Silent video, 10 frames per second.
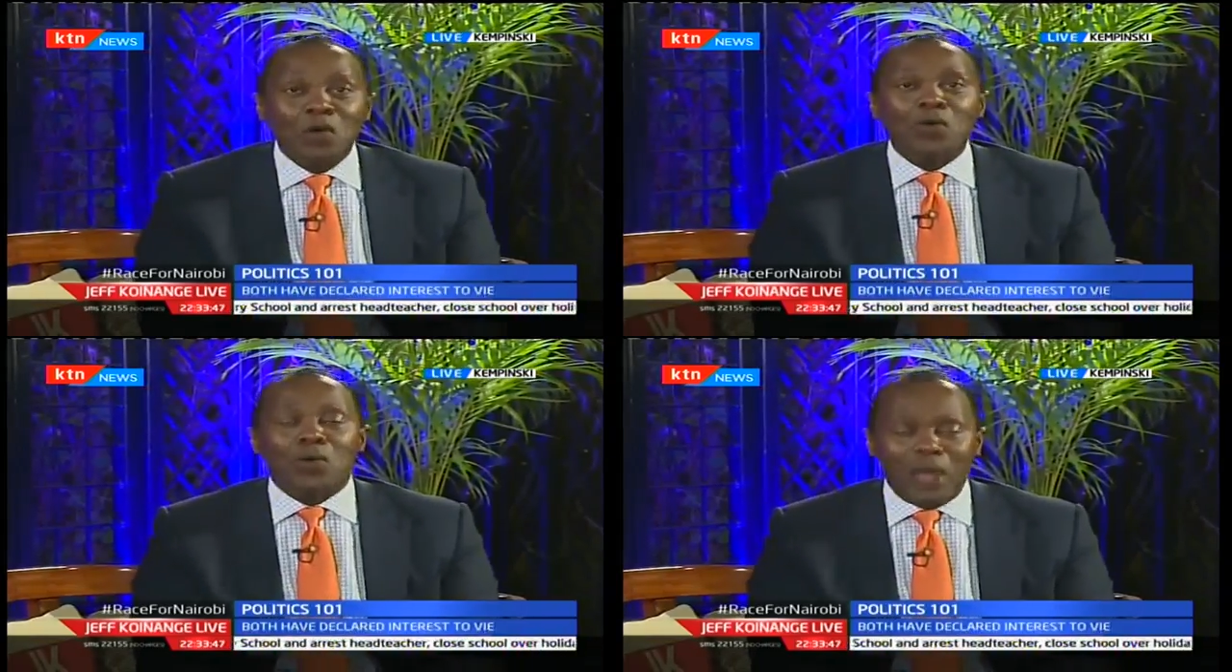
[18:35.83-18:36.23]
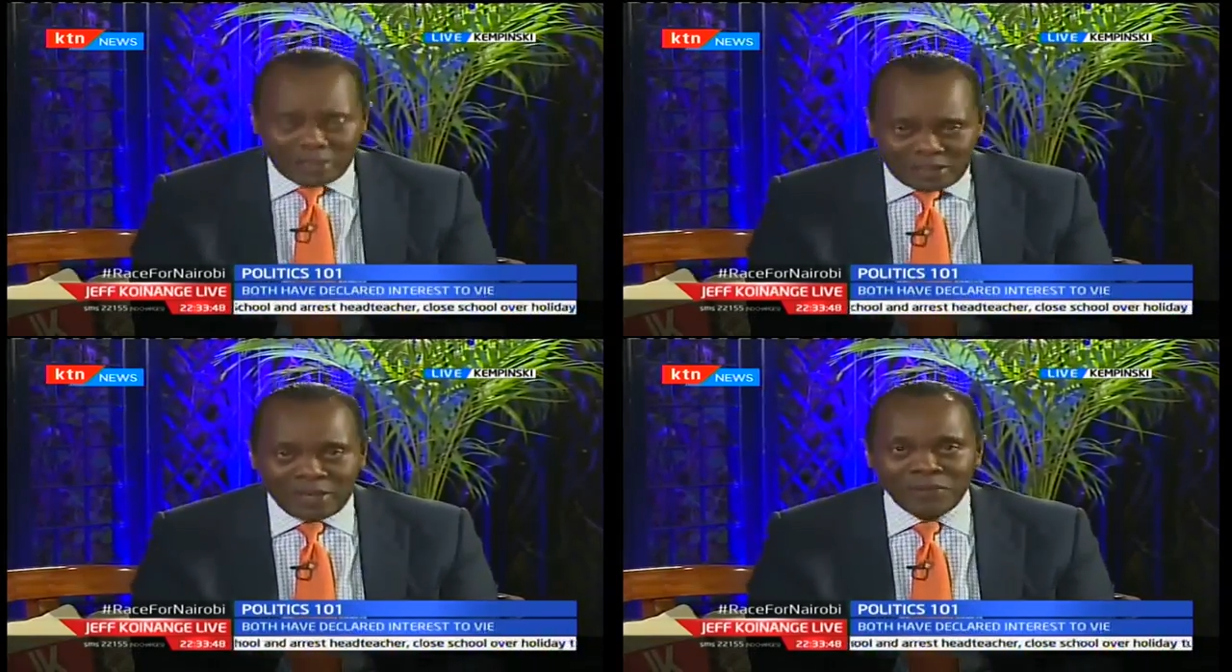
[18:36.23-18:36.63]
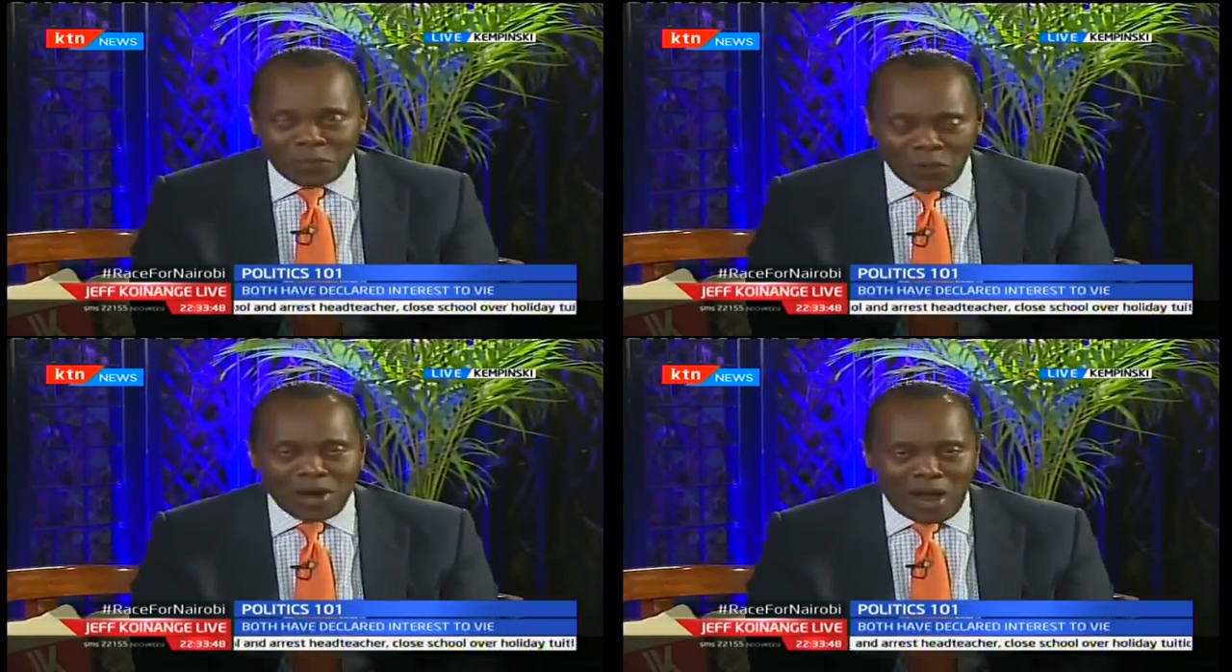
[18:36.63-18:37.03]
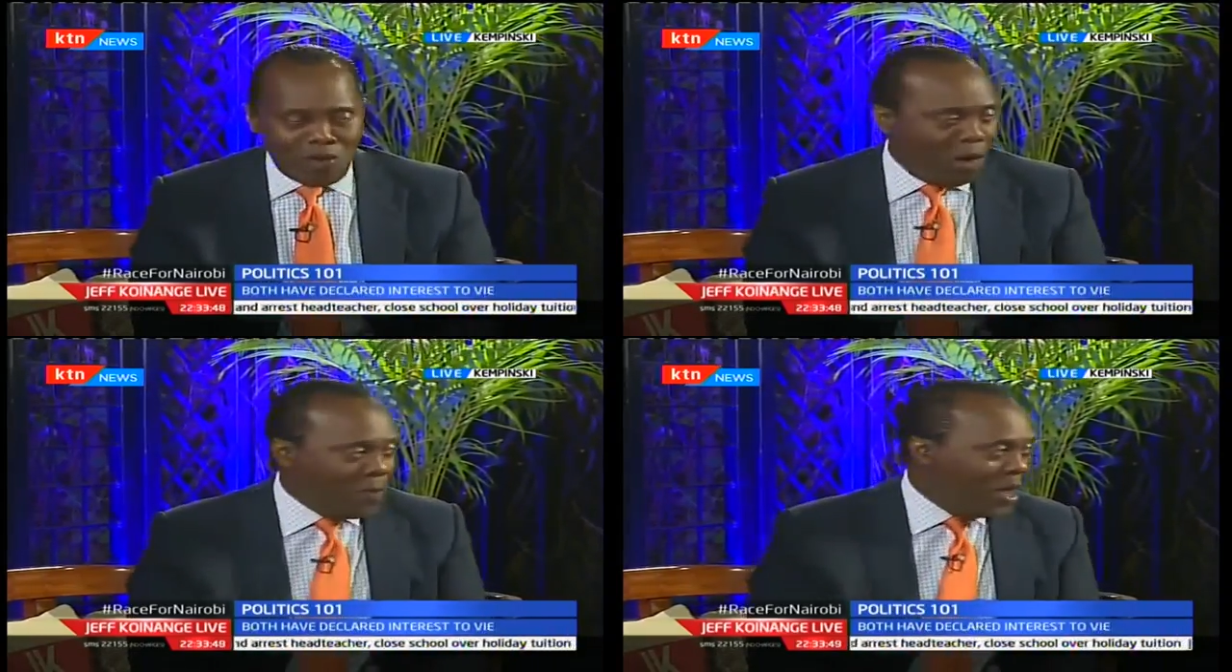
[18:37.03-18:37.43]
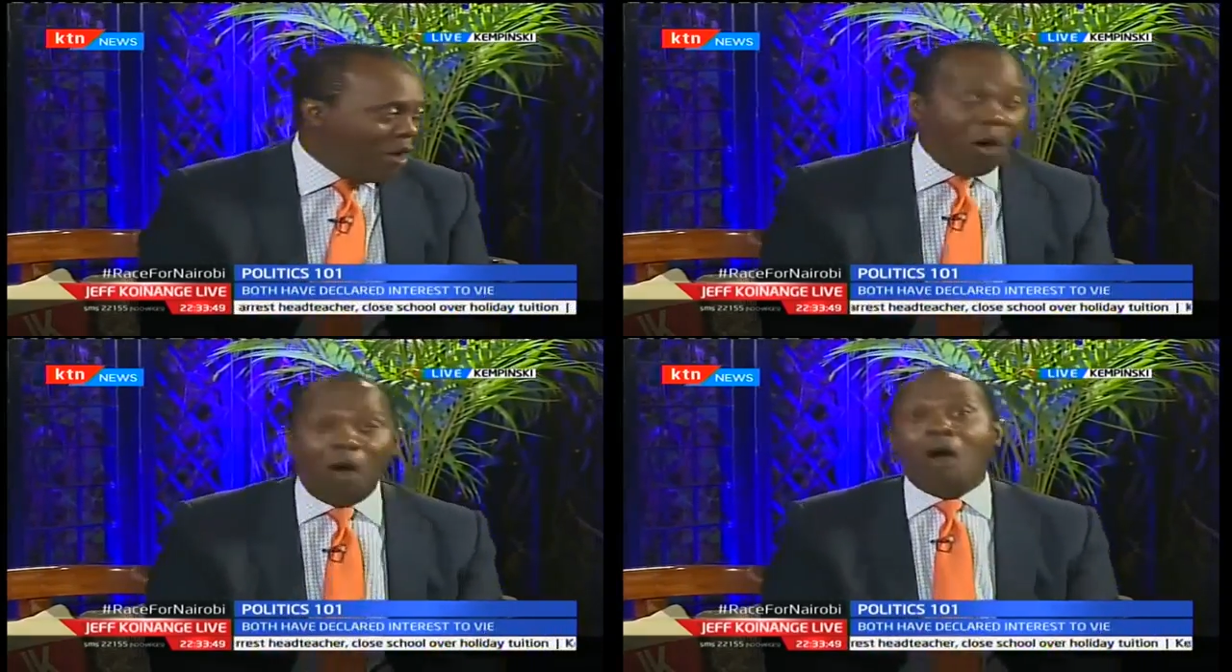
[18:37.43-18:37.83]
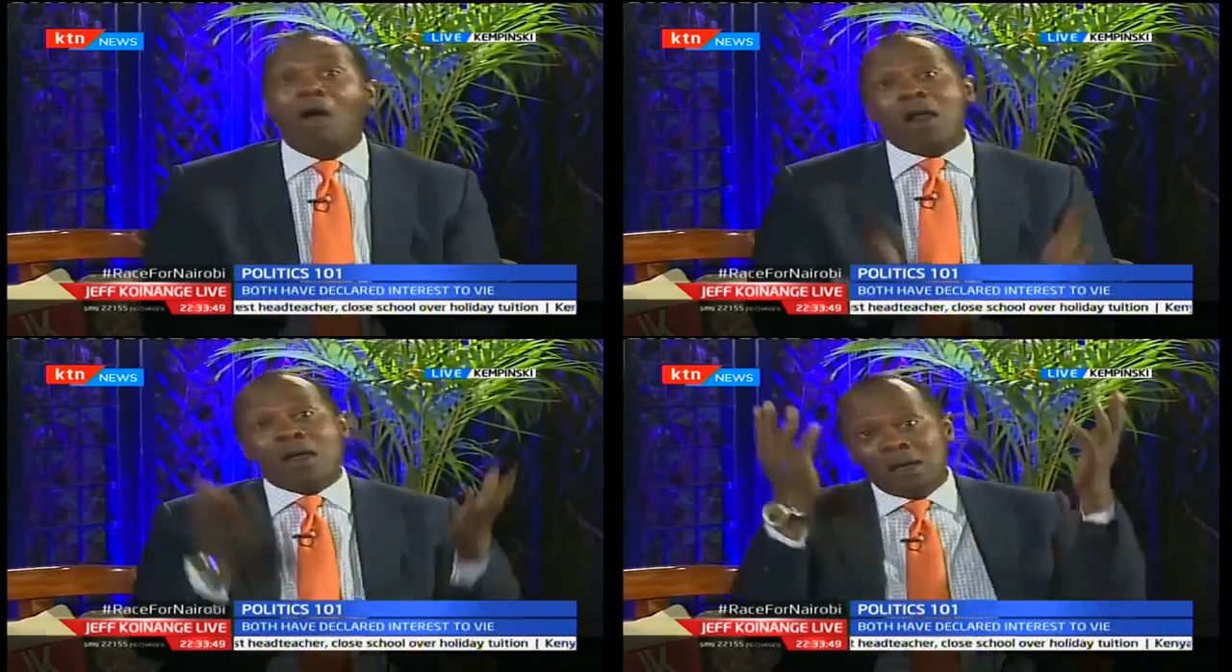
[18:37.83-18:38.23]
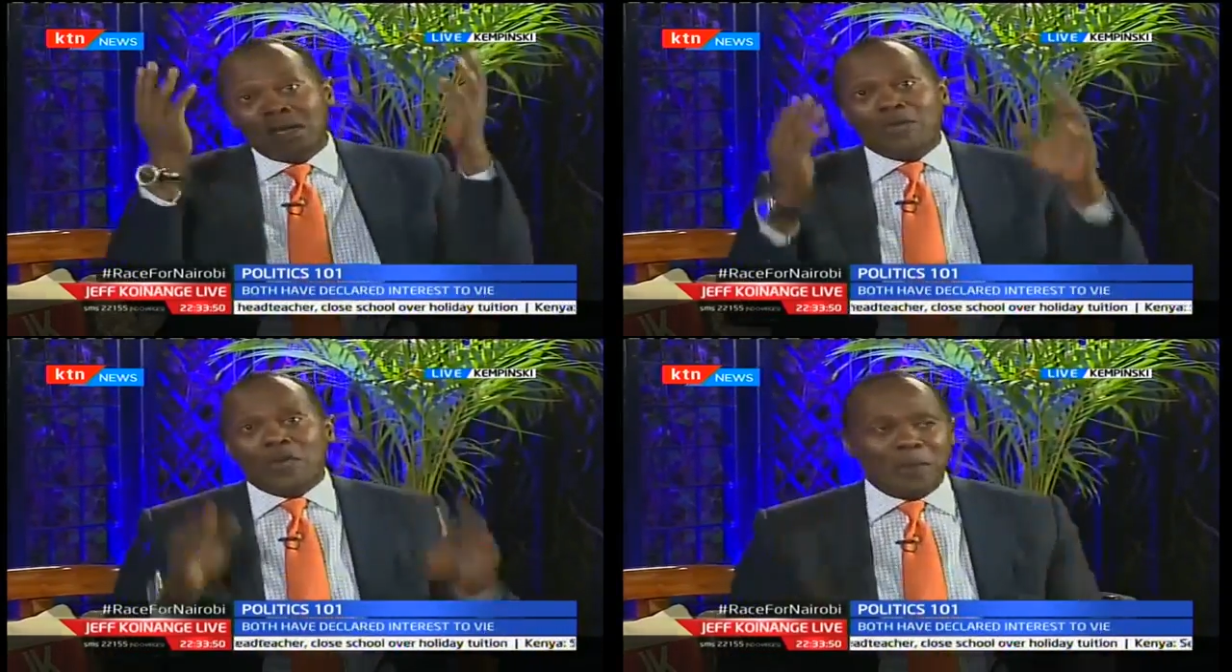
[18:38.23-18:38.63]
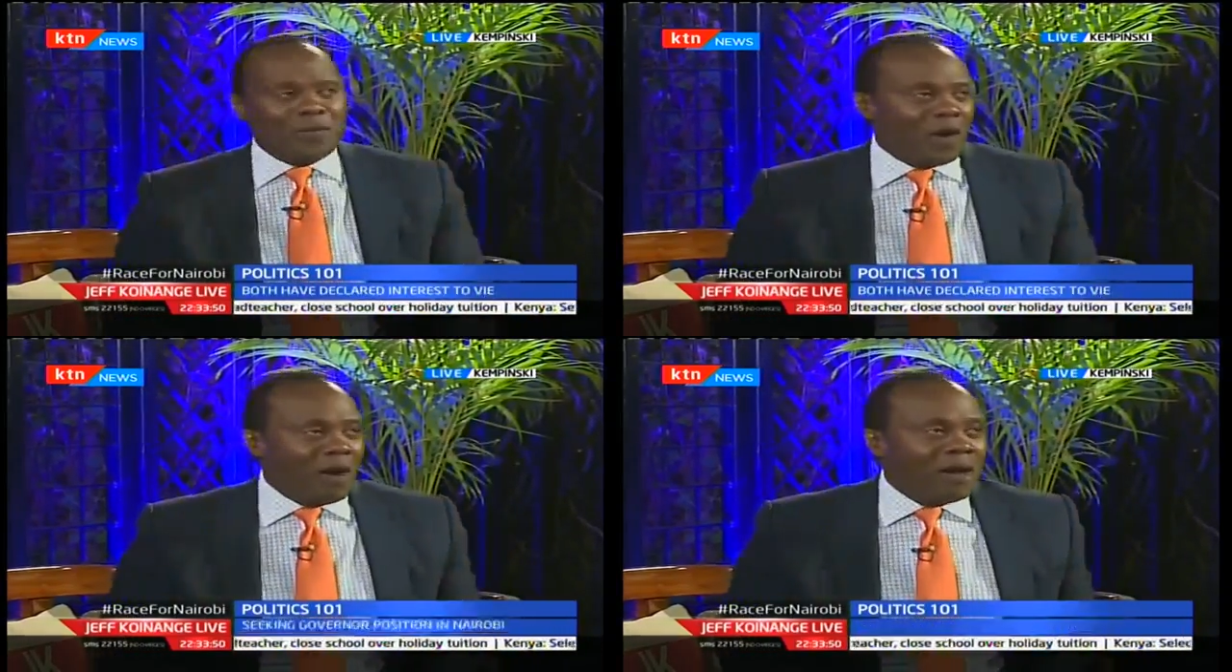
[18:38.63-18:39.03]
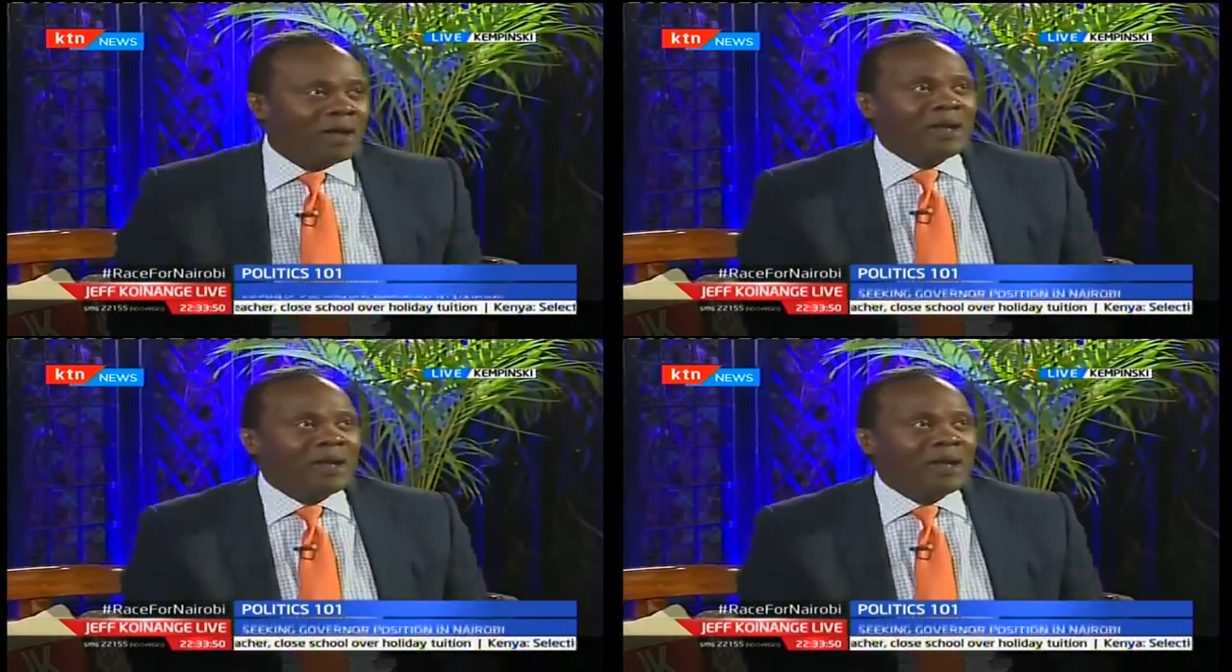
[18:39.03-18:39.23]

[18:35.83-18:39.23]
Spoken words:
Race for Nairobi, or, if you prefer,